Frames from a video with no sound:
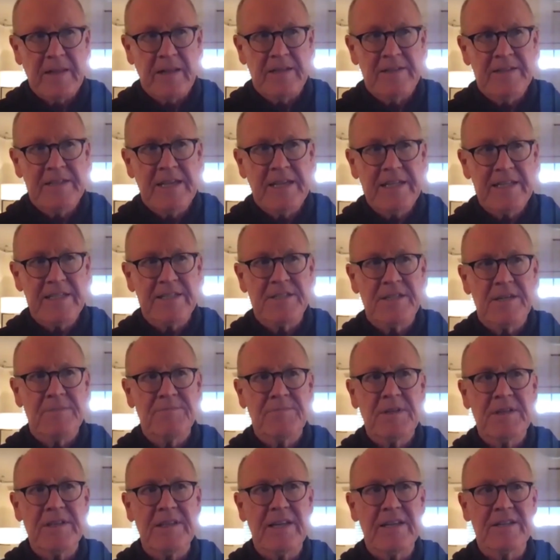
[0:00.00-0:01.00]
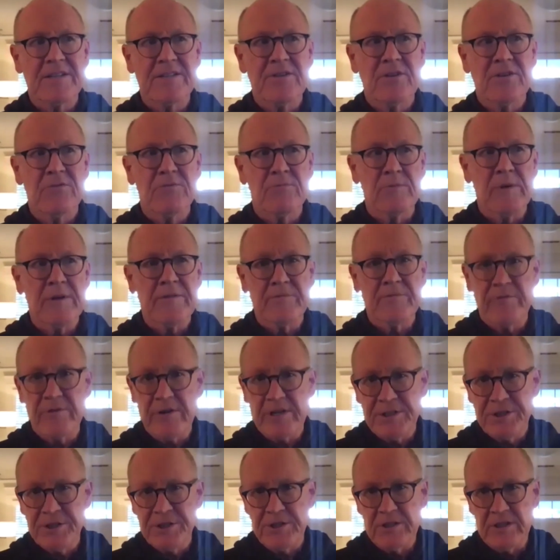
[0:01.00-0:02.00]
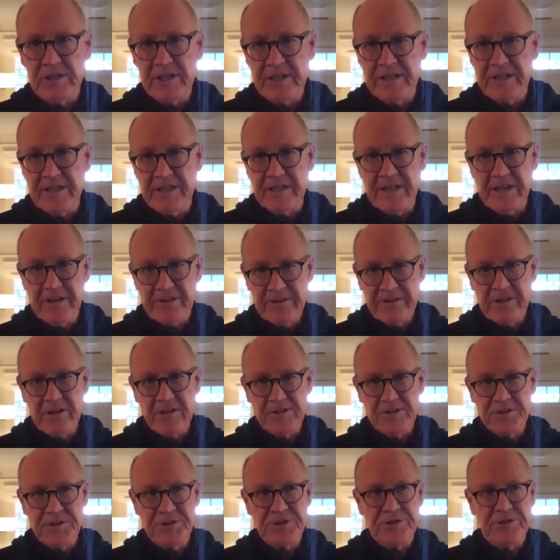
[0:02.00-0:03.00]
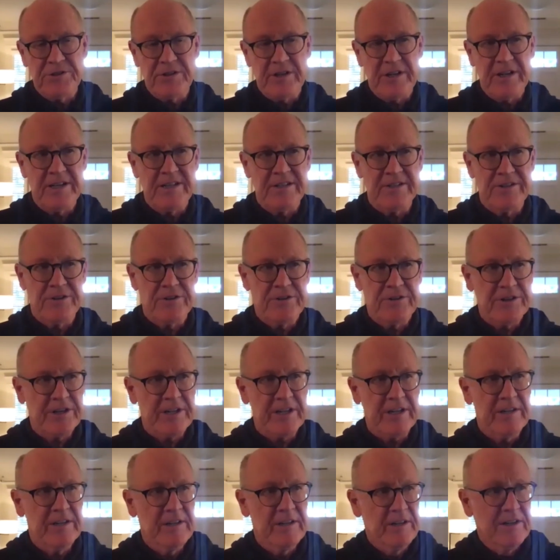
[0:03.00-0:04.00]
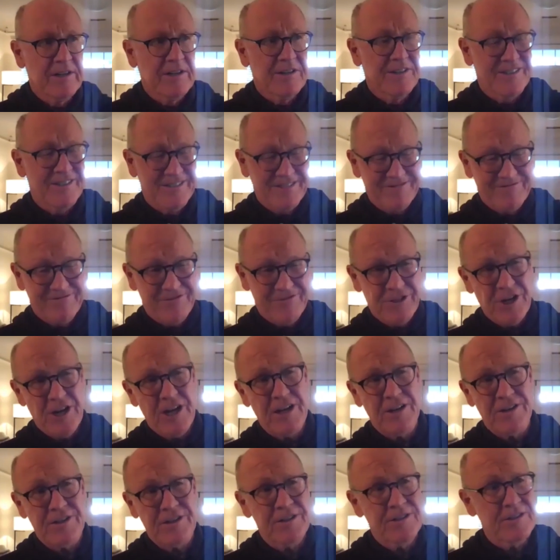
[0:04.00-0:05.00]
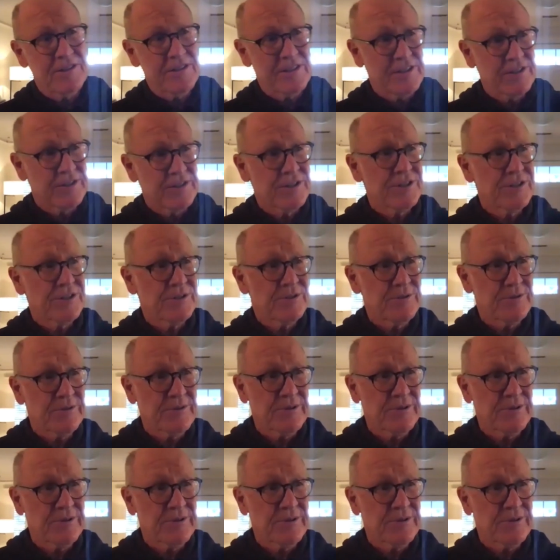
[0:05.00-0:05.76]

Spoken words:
Taking something that's so reverential in their culture and turning Chang'e into